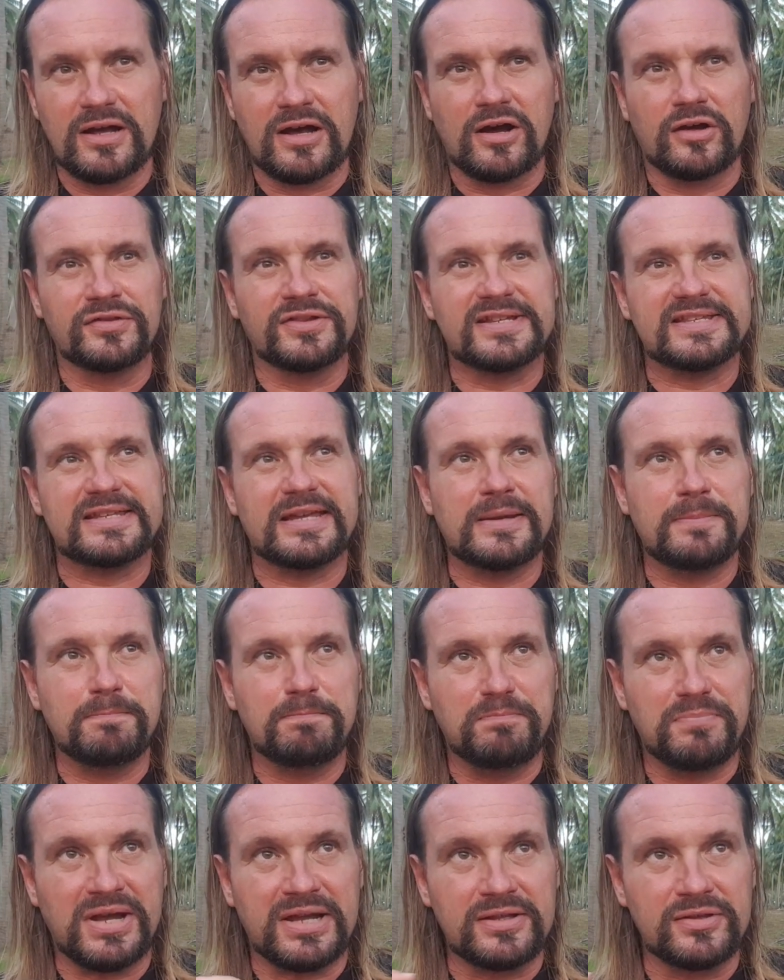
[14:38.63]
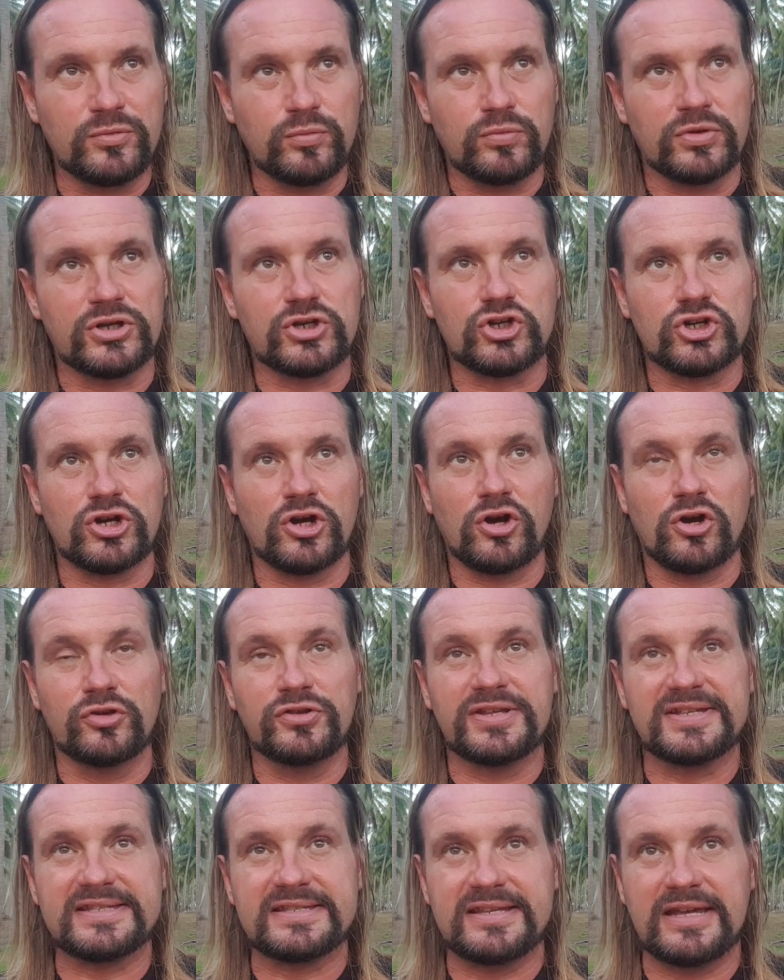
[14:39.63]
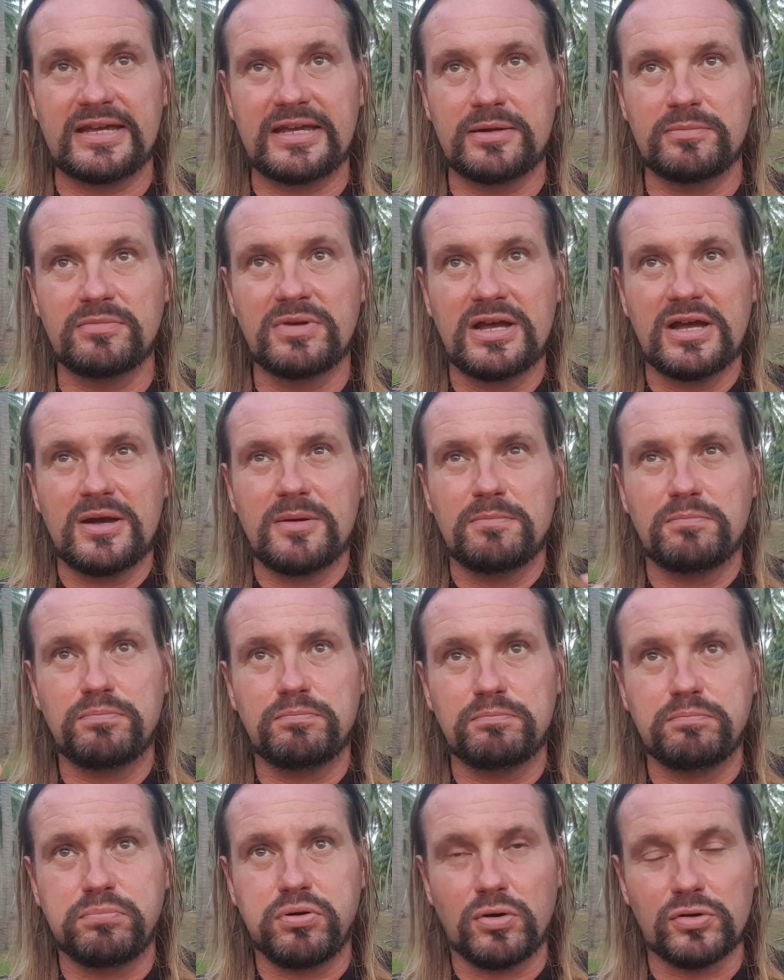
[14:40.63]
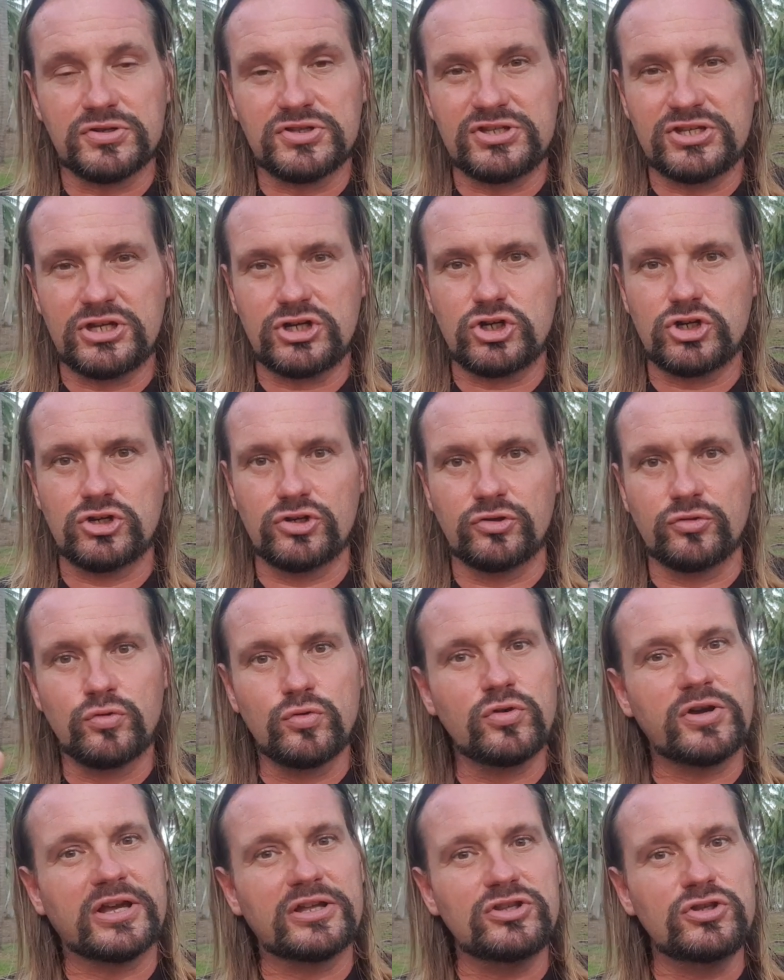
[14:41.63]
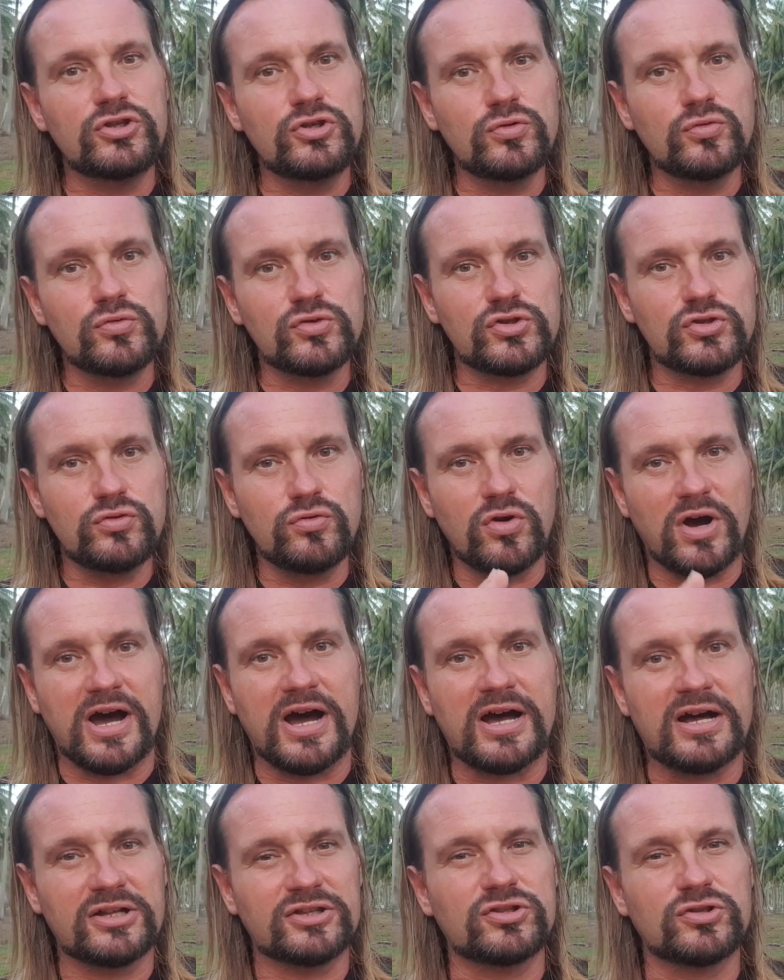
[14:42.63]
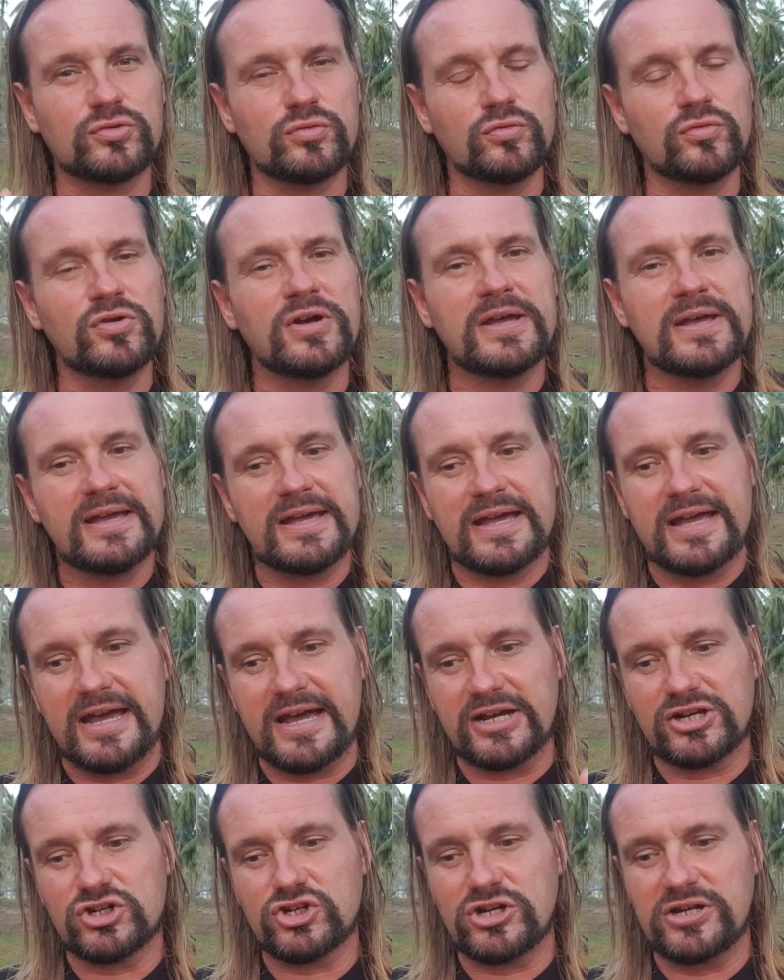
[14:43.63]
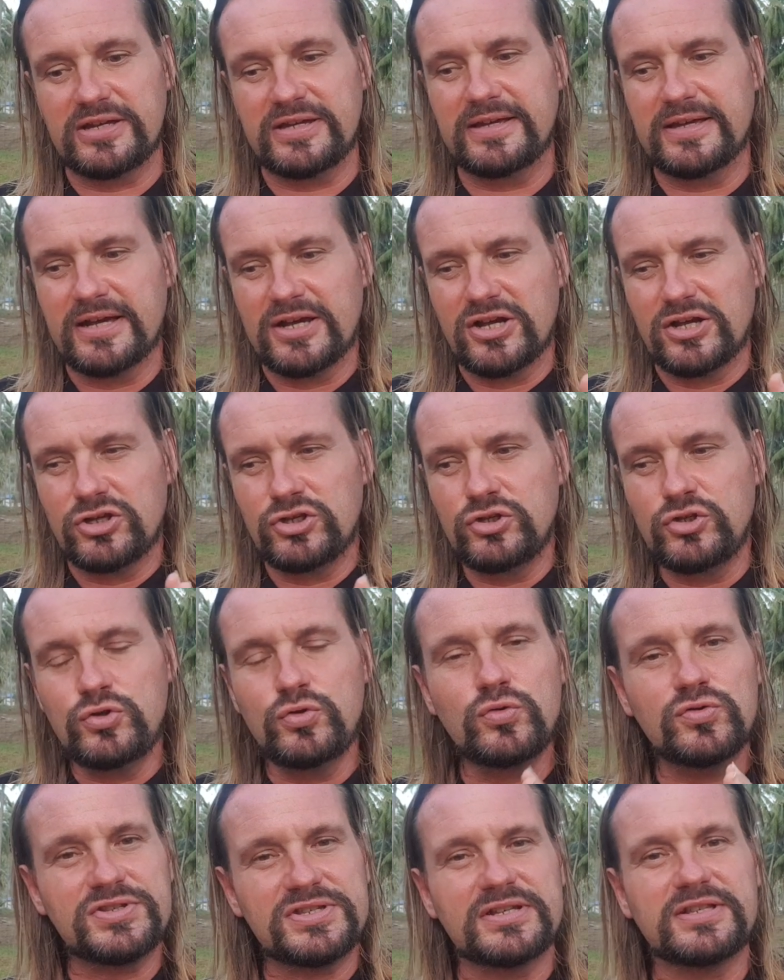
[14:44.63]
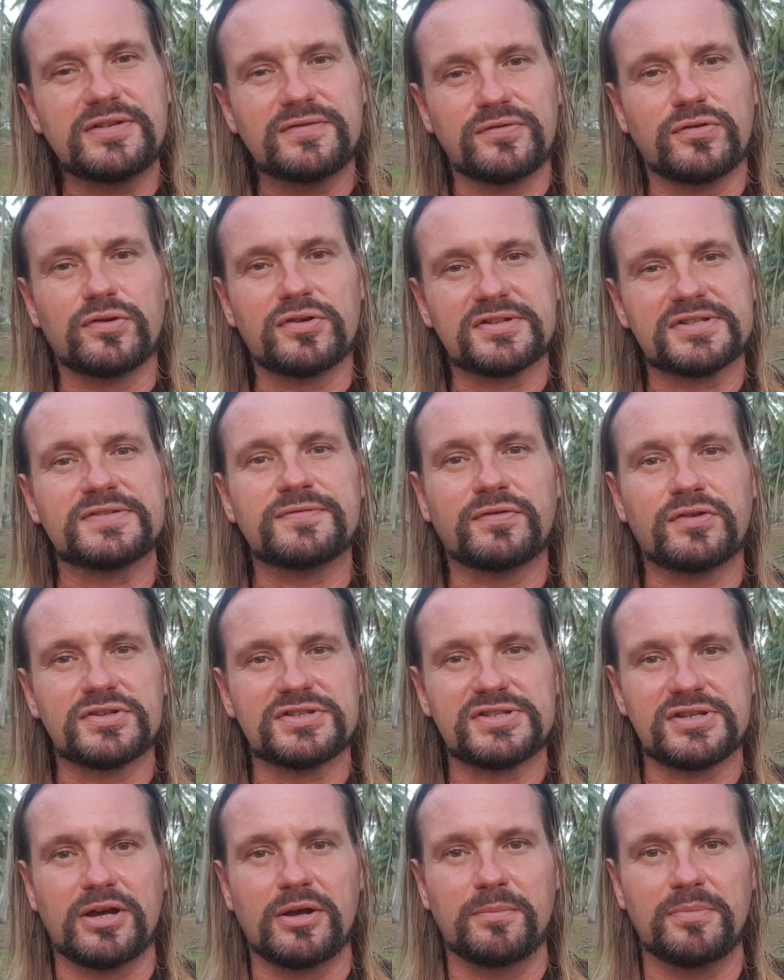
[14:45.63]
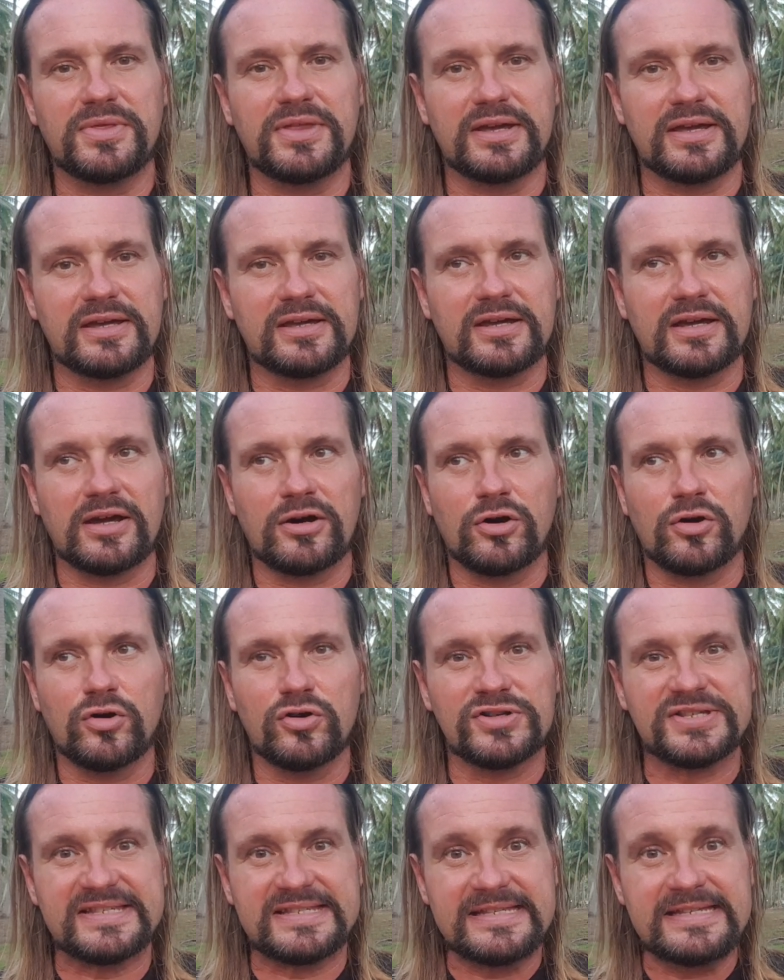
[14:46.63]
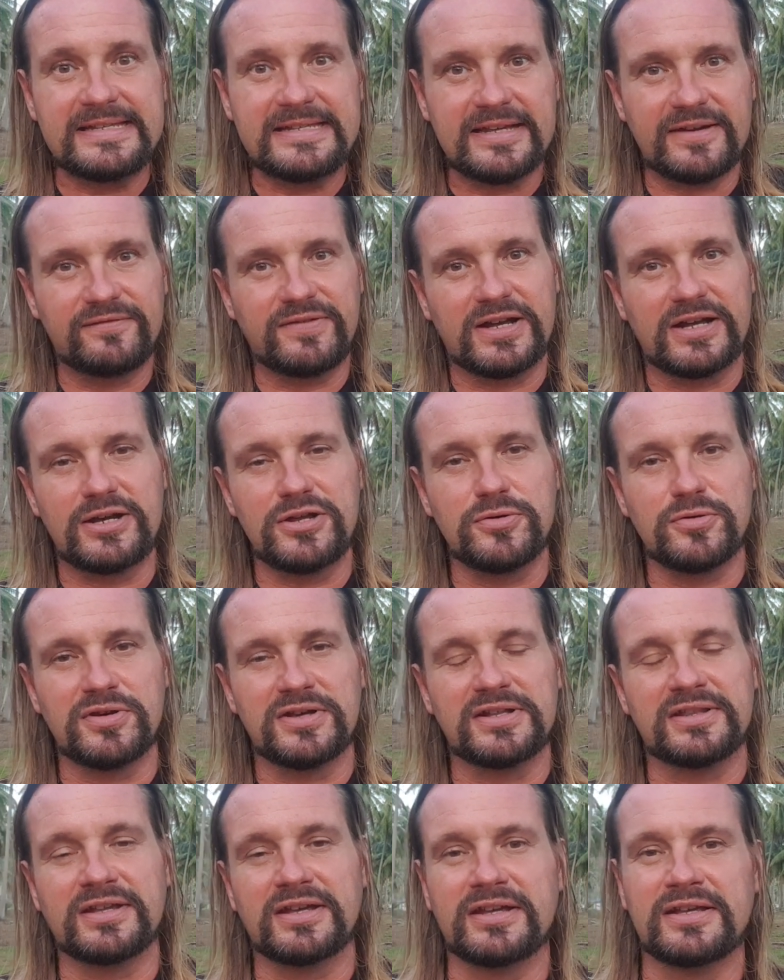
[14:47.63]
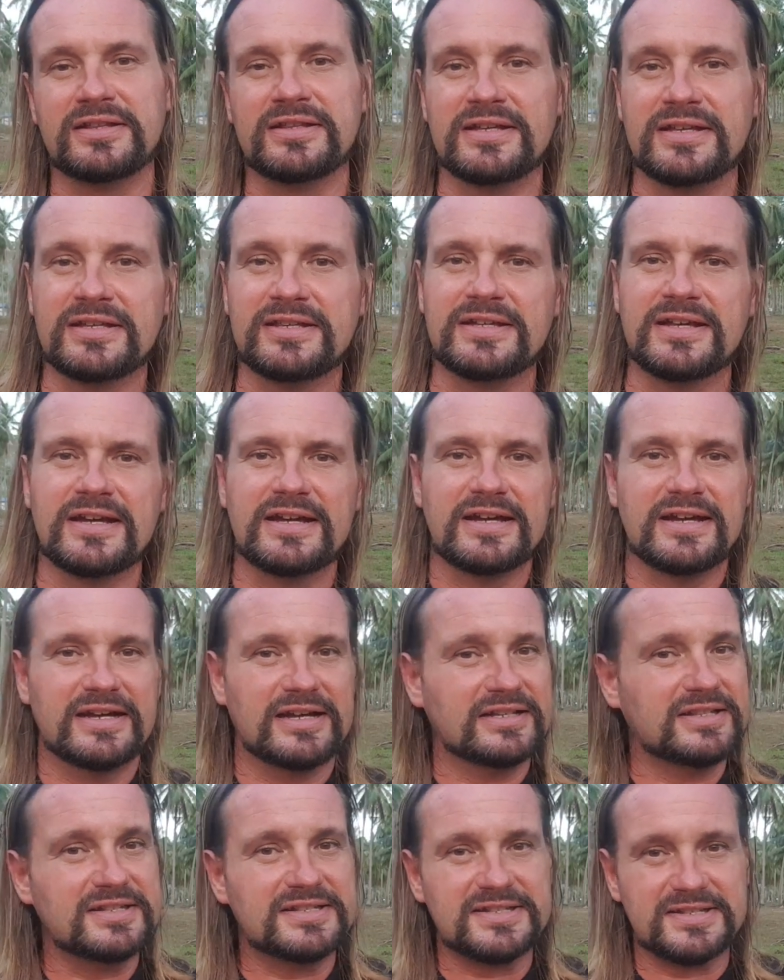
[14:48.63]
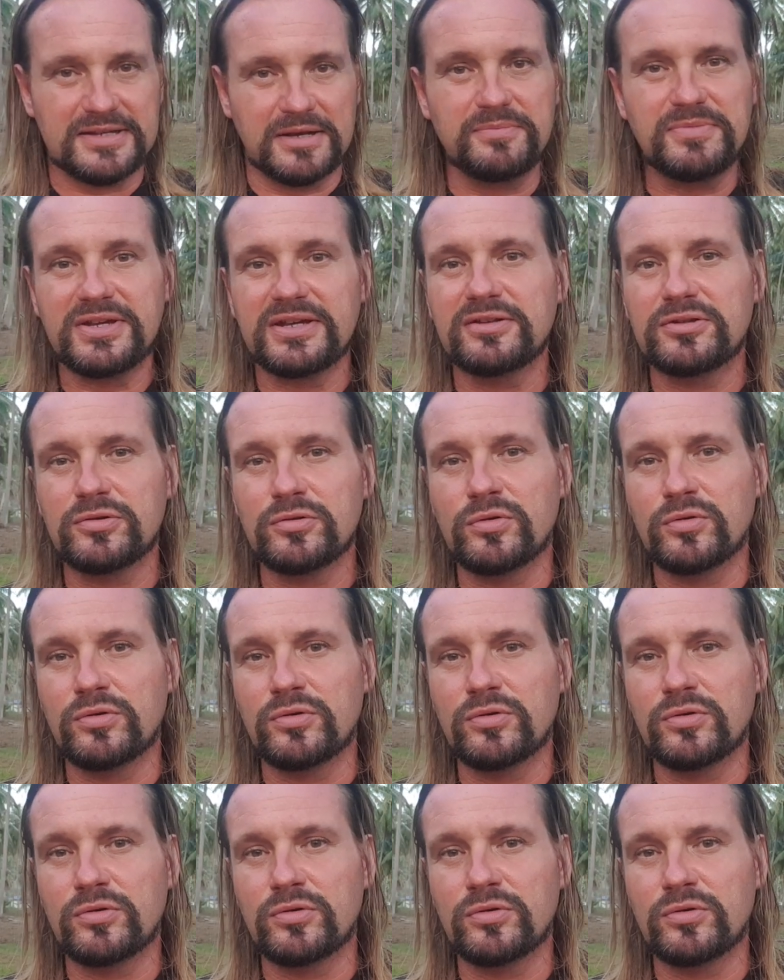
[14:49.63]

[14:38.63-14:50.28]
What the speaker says: on the same bandwidth, on the same position, who can use your art to actually use it for something or see the value in it. It is something